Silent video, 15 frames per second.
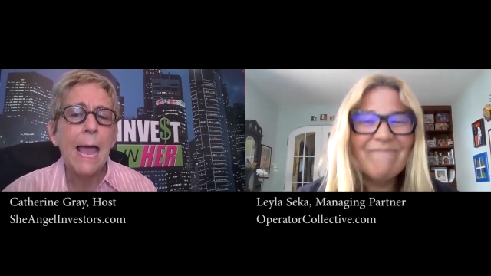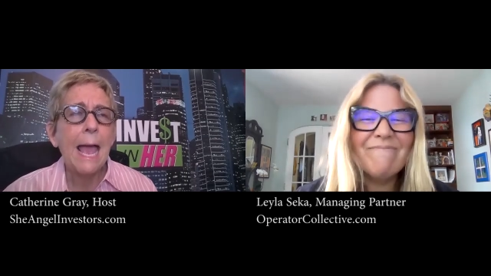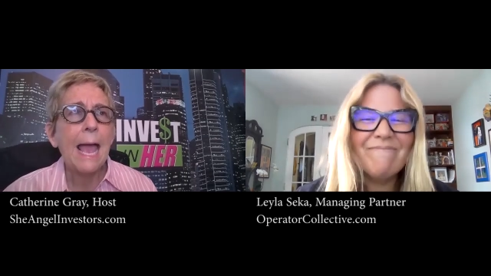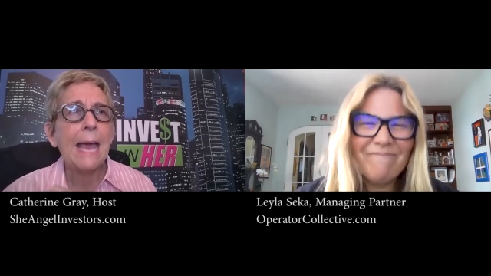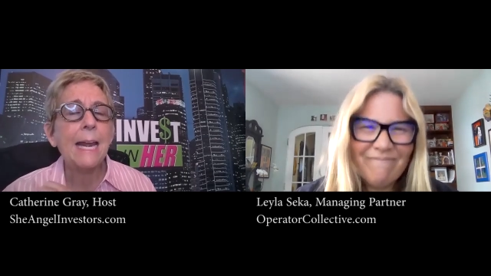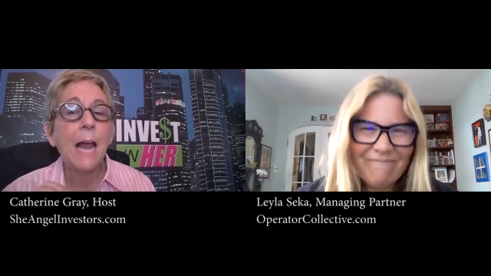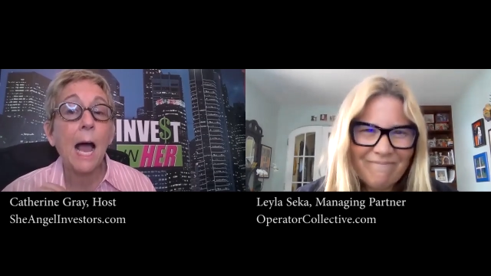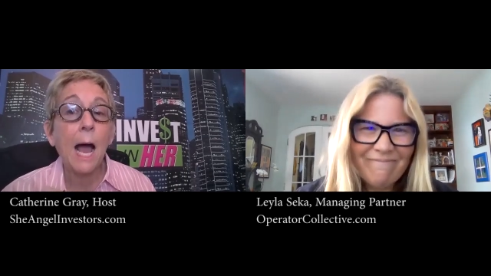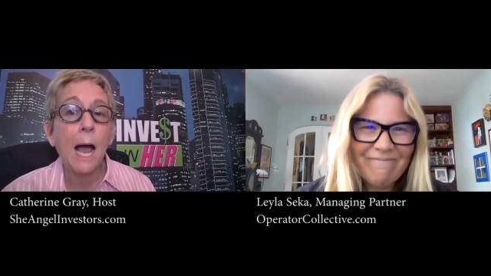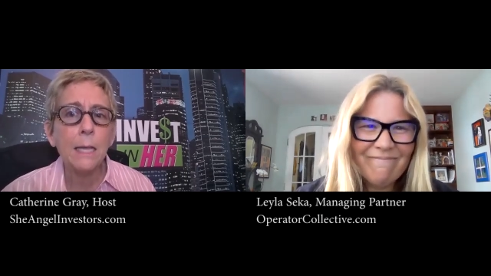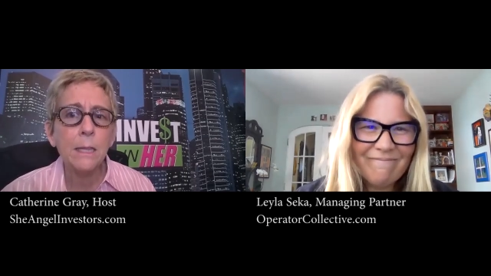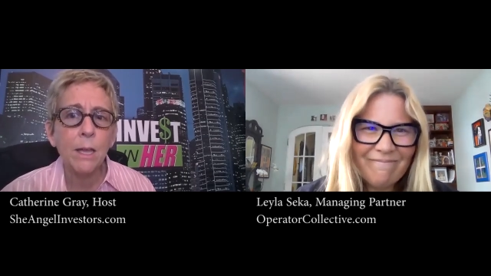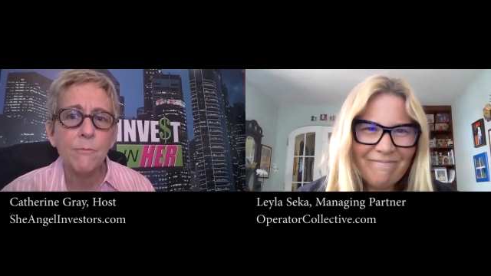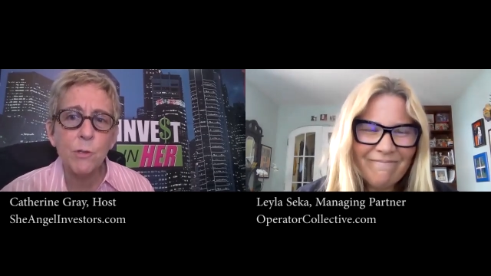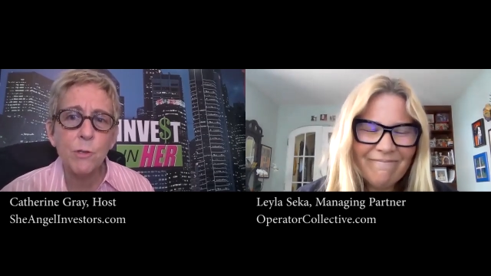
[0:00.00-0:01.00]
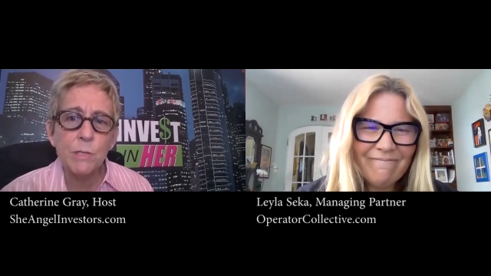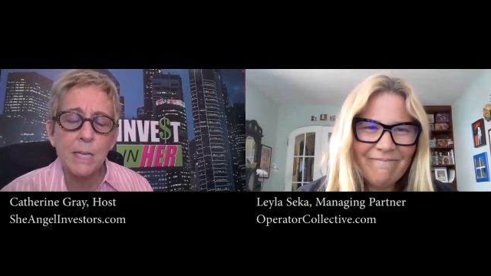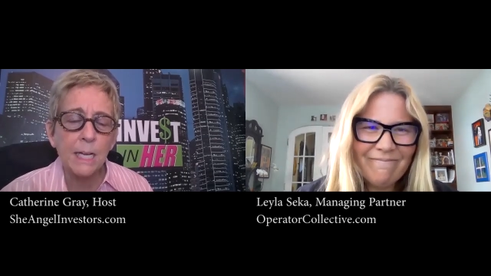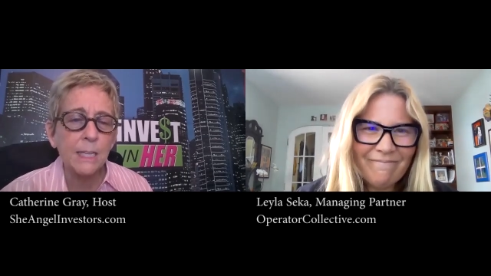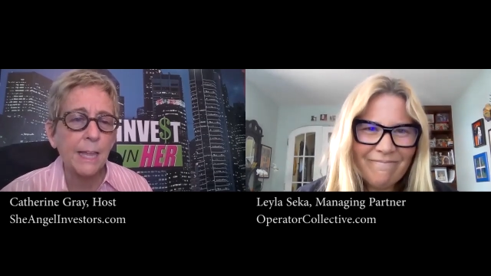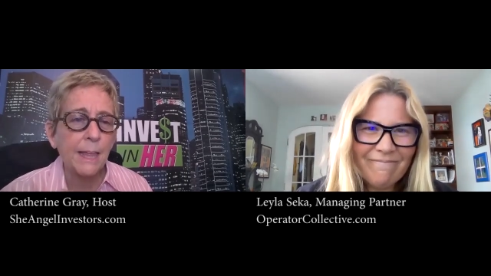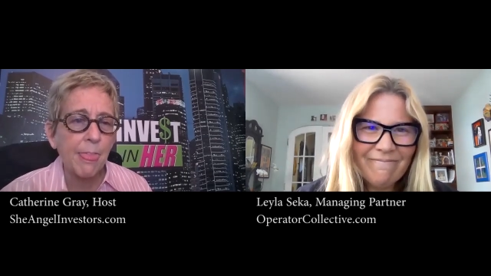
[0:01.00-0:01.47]
Speaker 1: And I love you
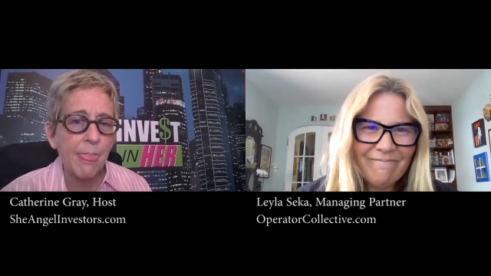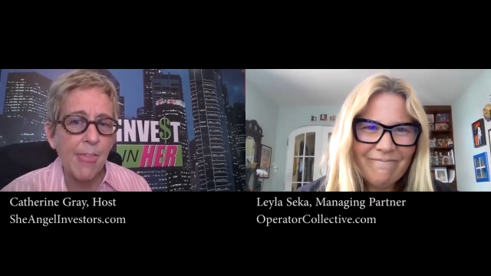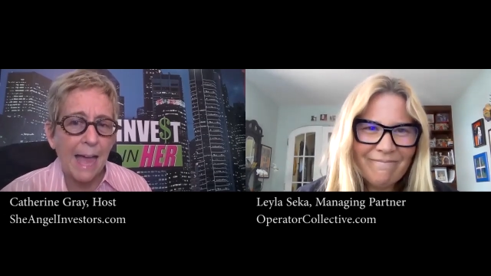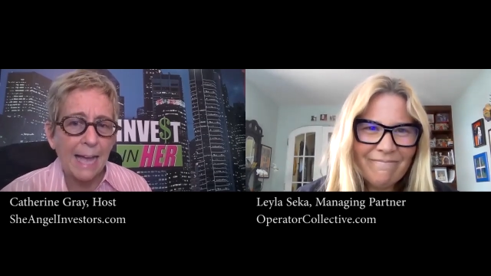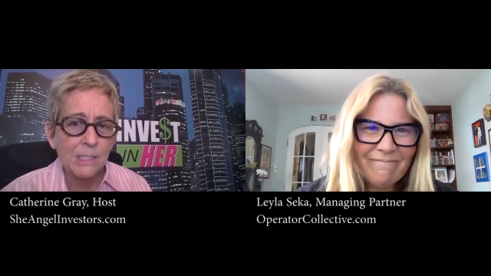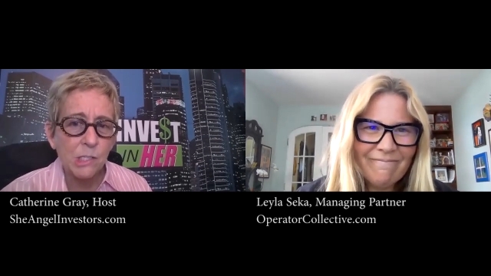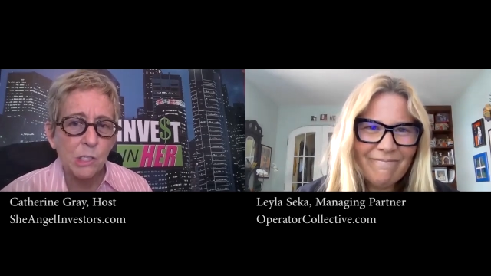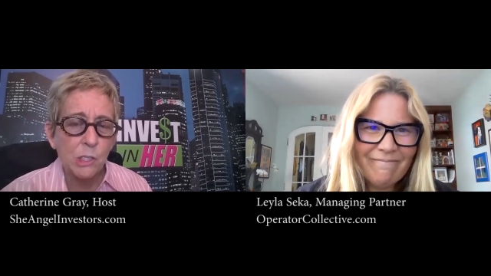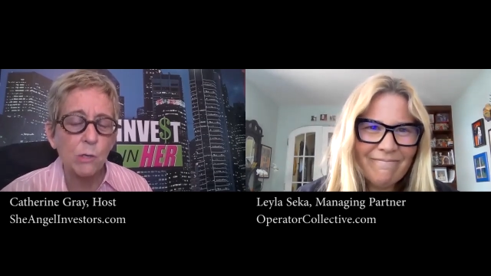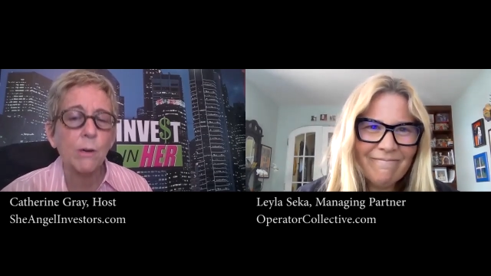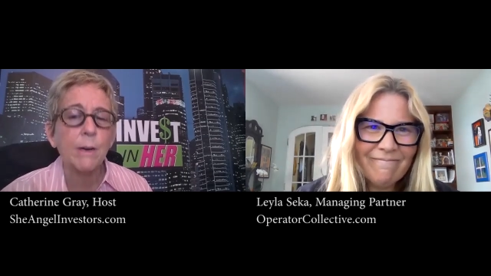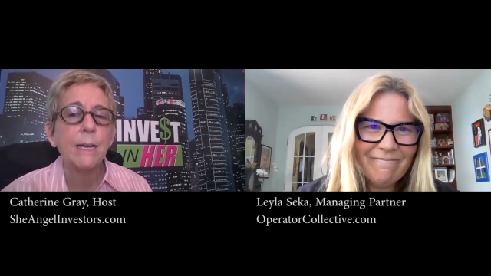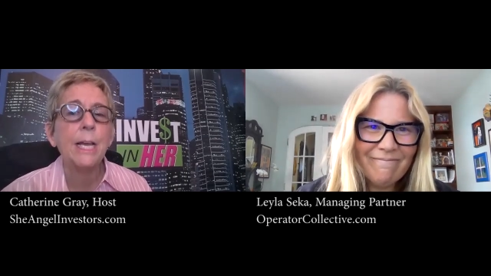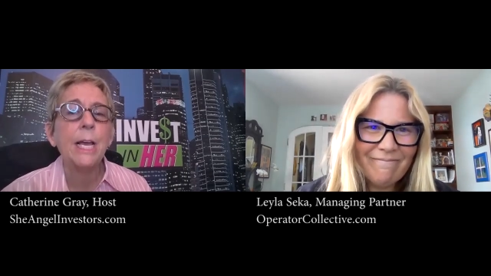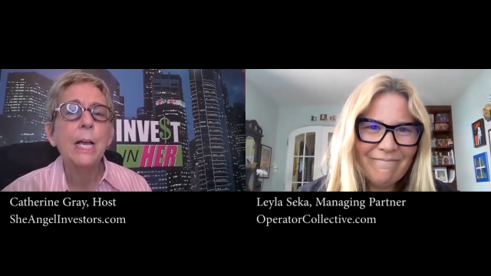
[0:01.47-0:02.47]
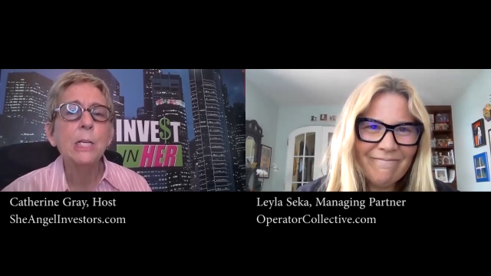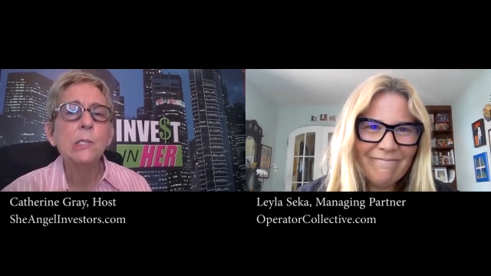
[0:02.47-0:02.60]
telling that story